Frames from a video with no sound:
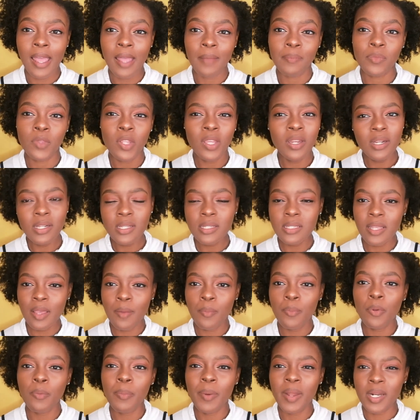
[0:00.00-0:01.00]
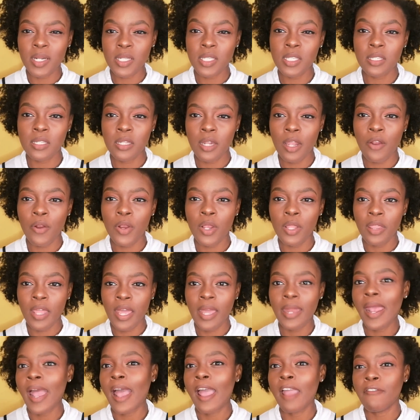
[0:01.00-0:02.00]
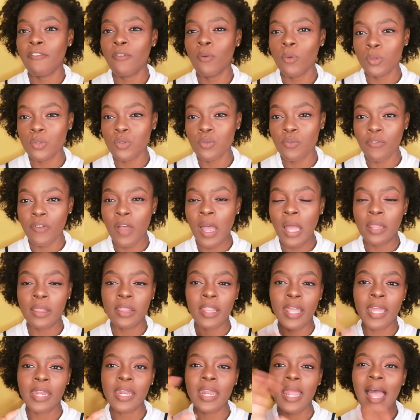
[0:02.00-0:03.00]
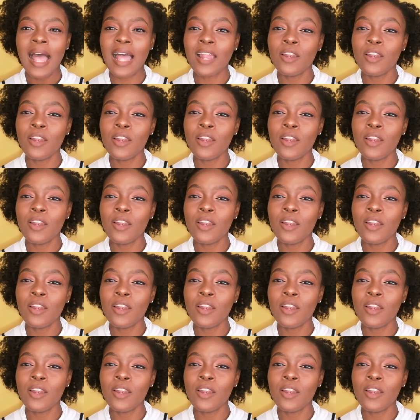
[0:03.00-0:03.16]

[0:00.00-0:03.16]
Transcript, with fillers: um, not an example, but a scenario that I've also found that